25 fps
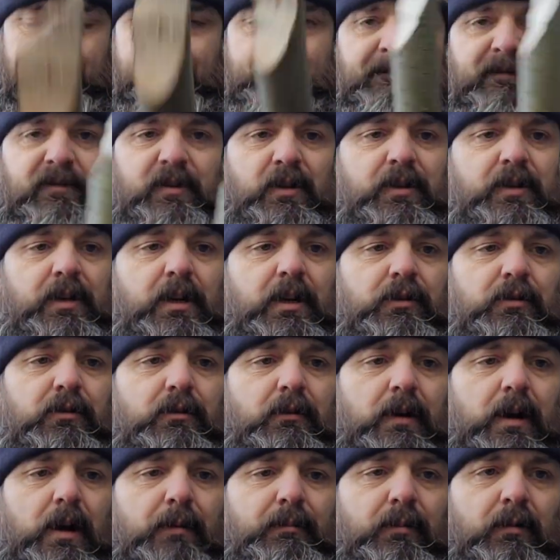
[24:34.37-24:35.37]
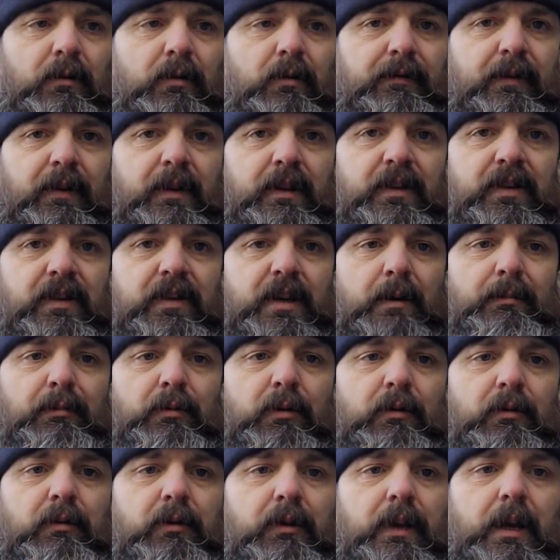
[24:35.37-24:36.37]
is this actual apple? I think this is
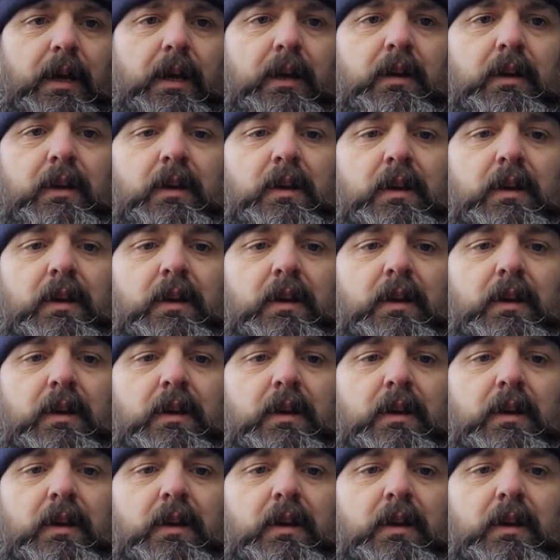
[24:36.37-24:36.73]
apple. Yeah.